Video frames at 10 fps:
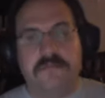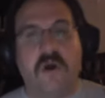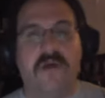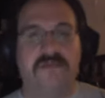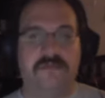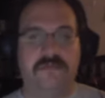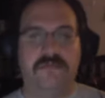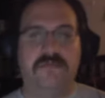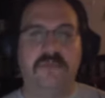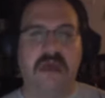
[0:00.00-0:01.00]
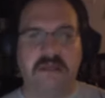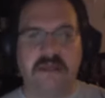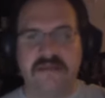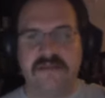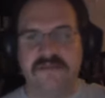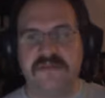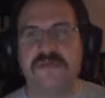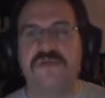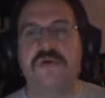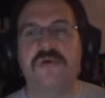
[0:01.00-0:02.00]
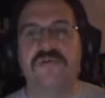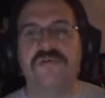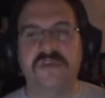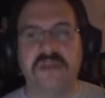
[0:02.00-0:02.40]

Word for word: Awesome. I'd like to see those